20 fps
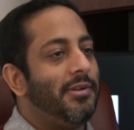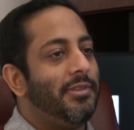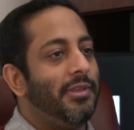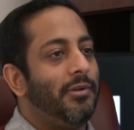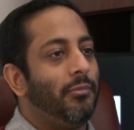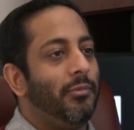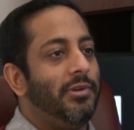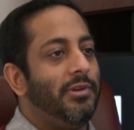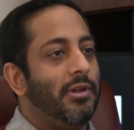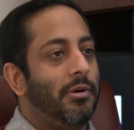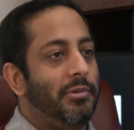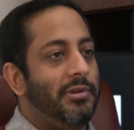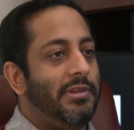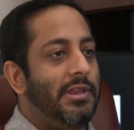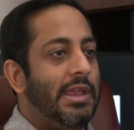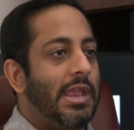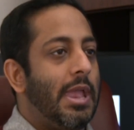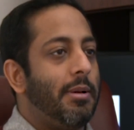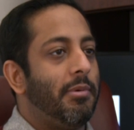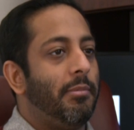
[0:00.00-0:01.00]
And then when
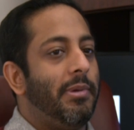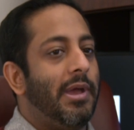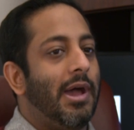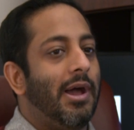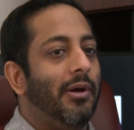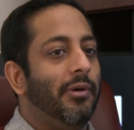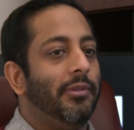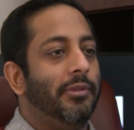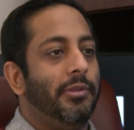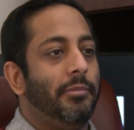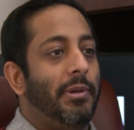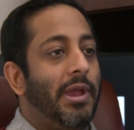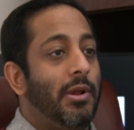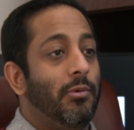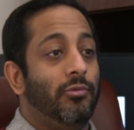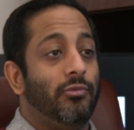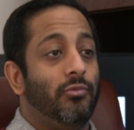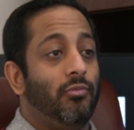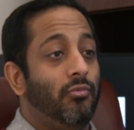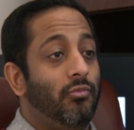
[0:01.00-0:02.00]
WT came about, the pay
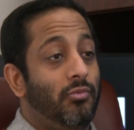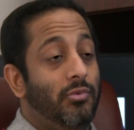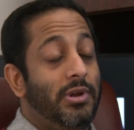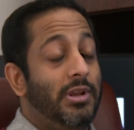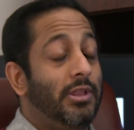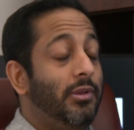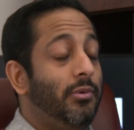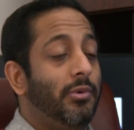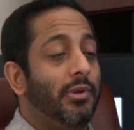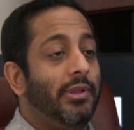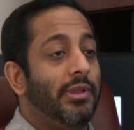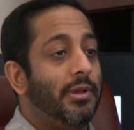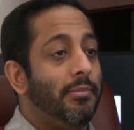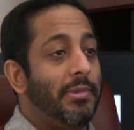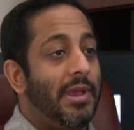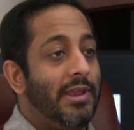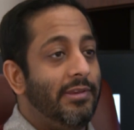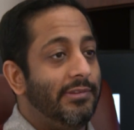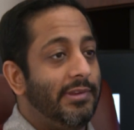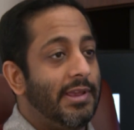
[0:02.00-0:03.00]
was really, really
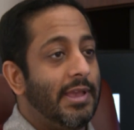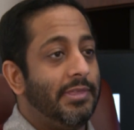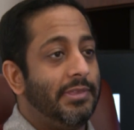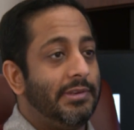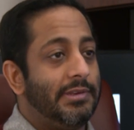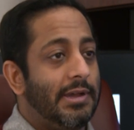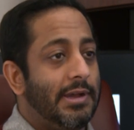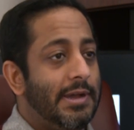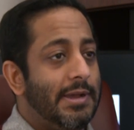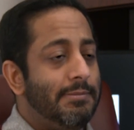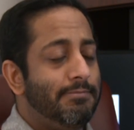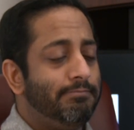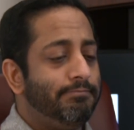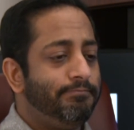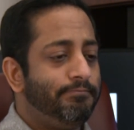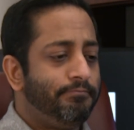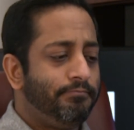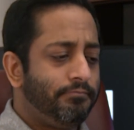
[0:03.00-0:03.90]
amazing at the time.